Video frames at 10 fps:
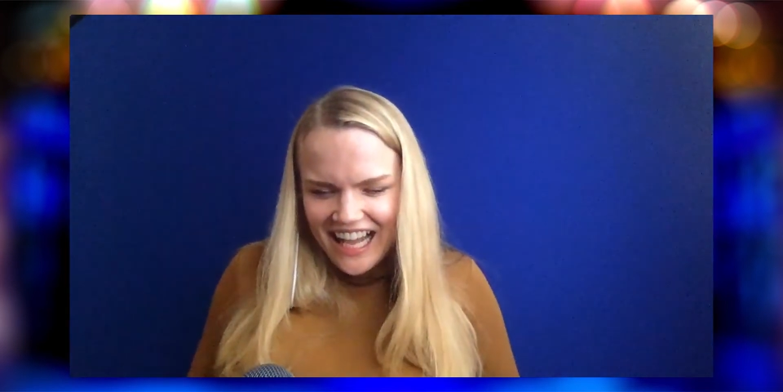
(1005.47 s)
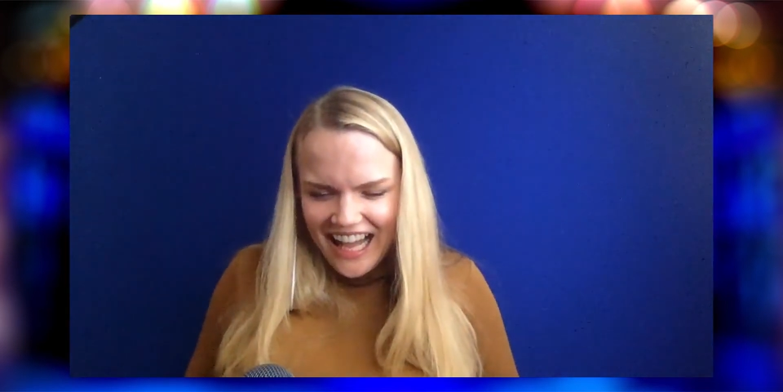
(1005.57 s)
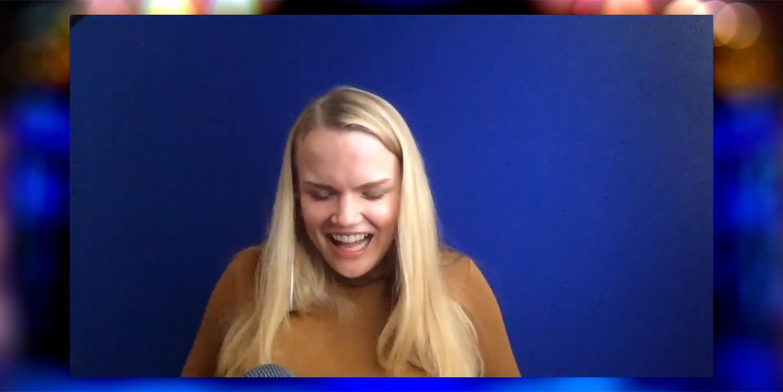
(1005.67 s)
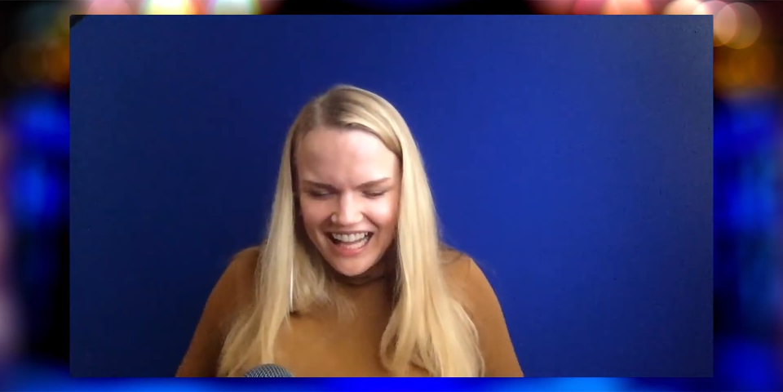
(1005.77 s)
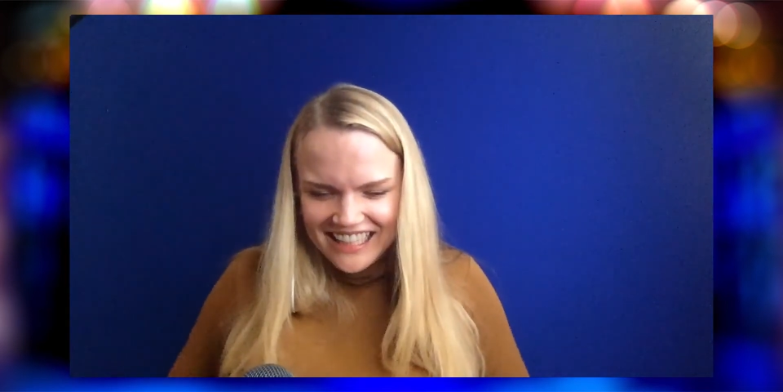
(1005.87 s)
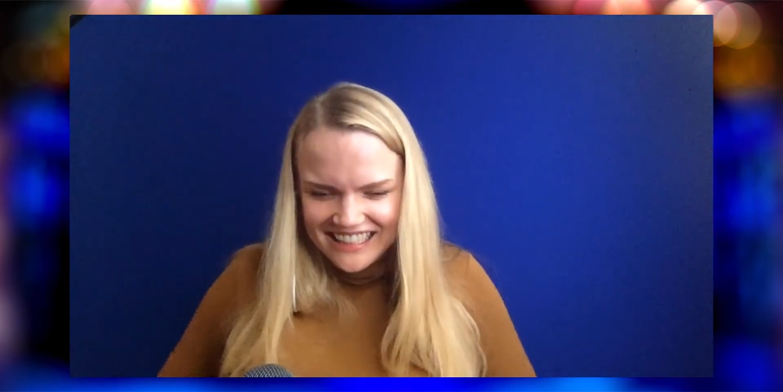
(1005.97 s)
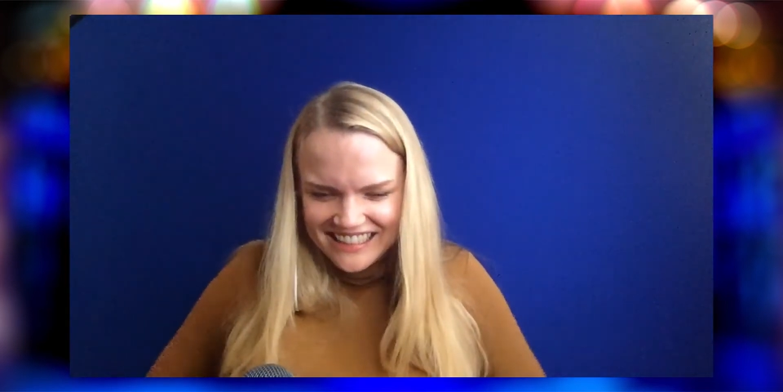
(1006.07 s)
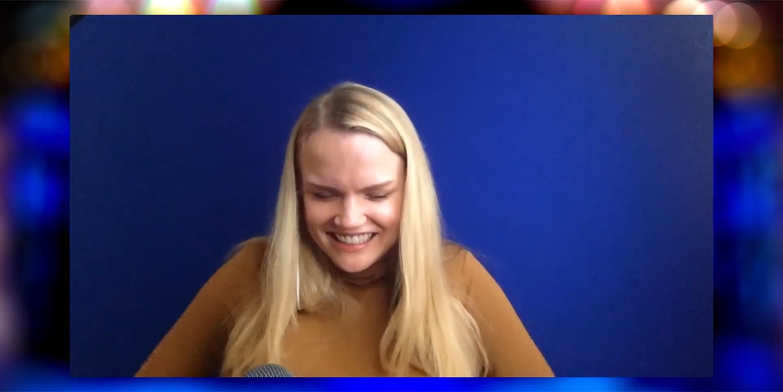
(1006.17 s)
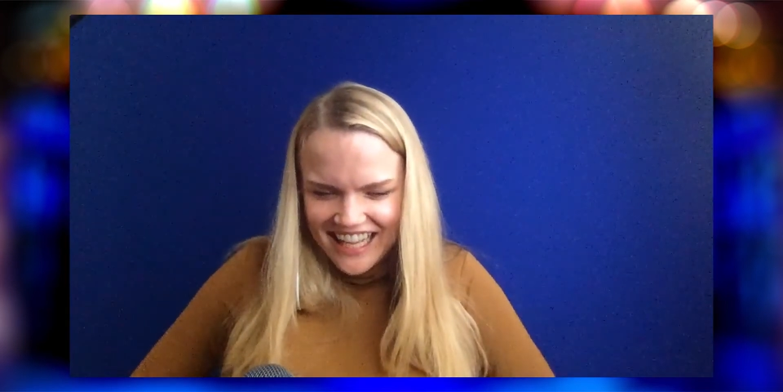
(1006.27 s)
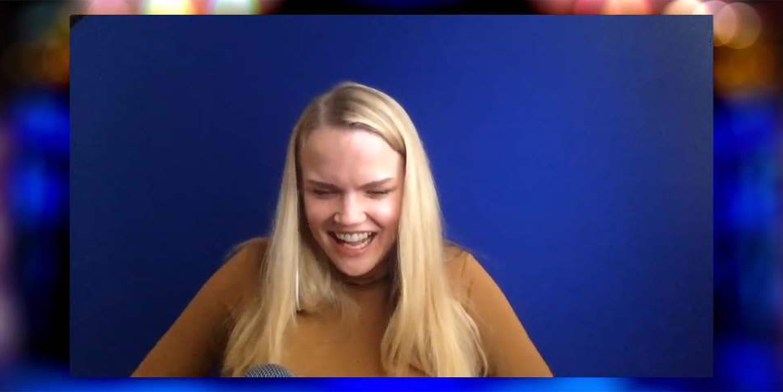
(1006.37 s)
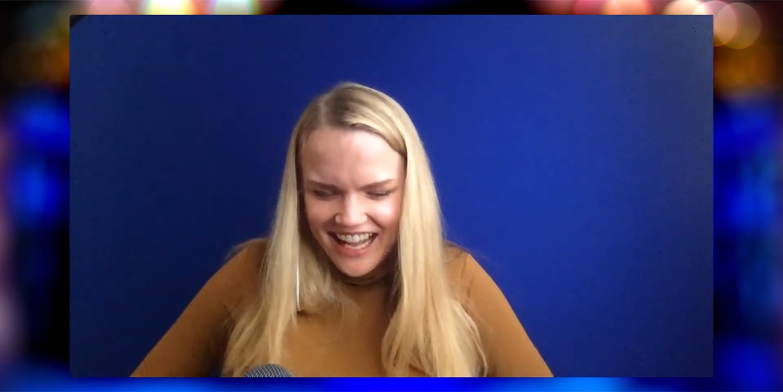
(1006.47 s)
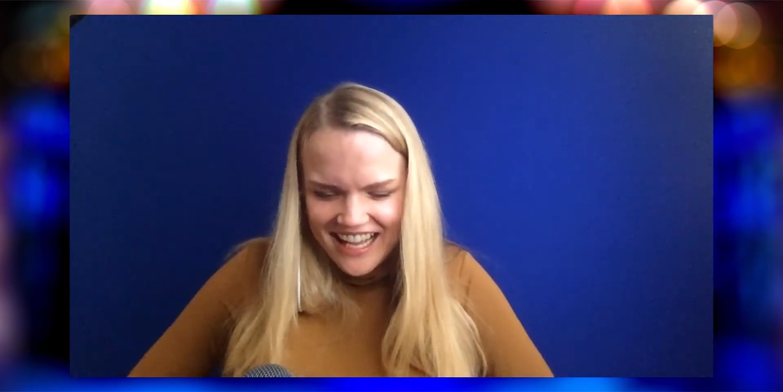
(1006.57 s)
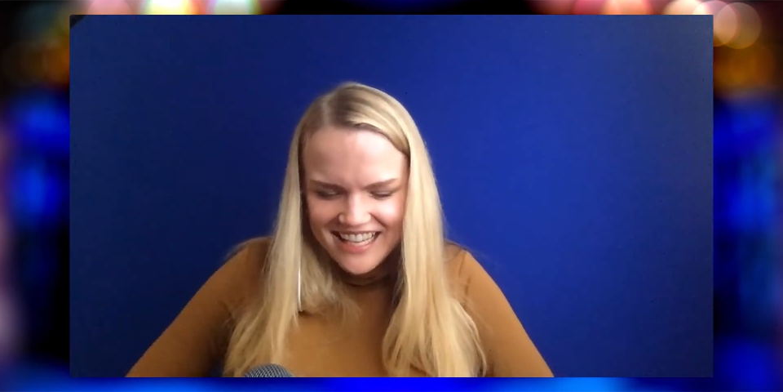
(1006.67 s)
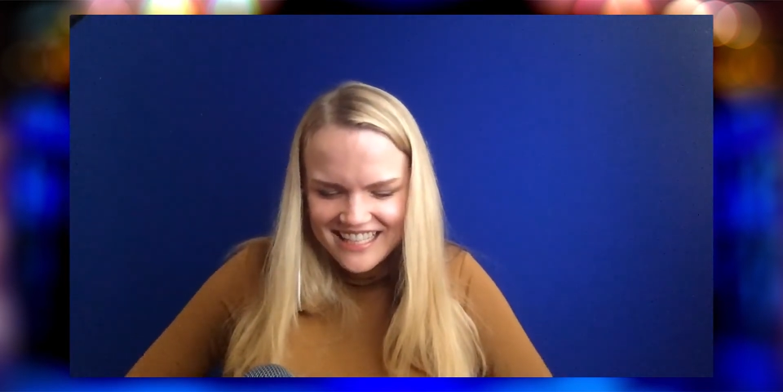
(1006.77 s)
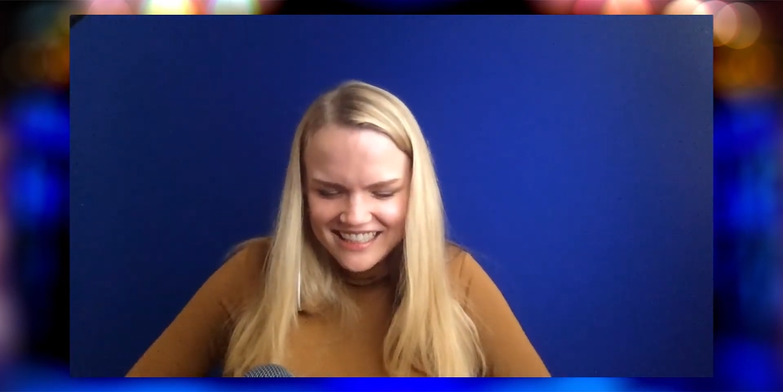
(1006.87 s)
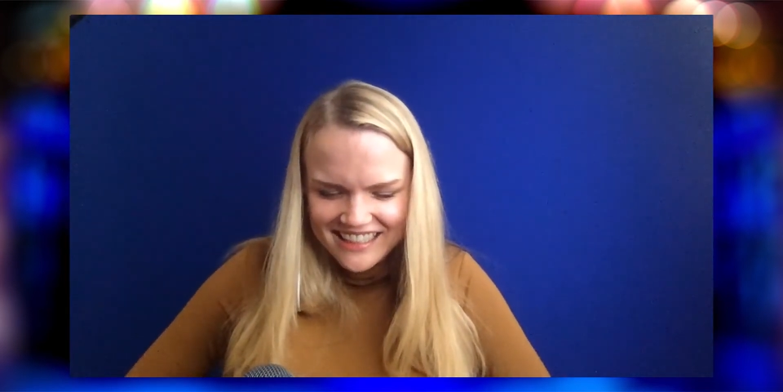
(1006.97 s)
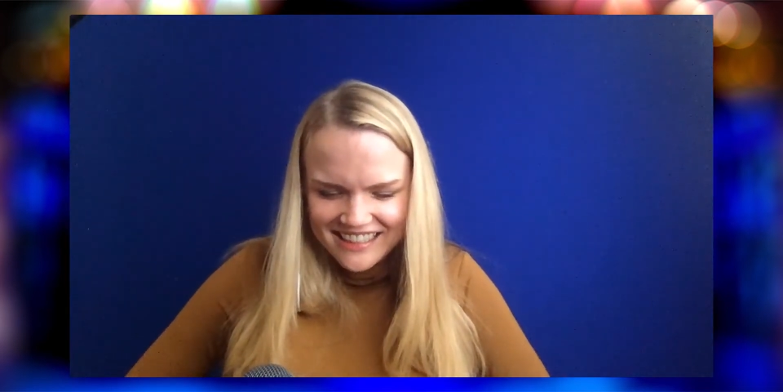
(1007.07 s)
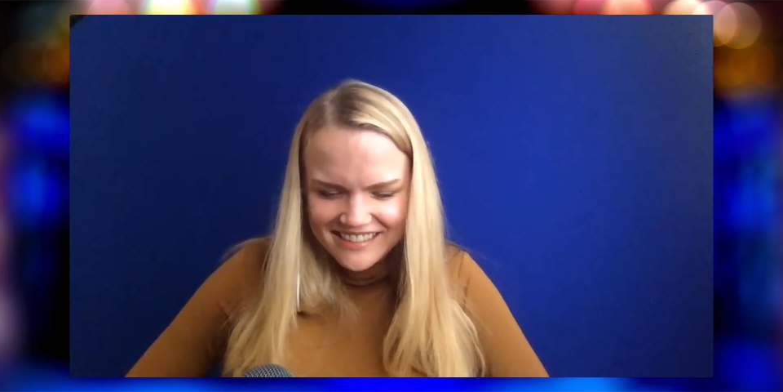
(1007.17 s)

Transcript: I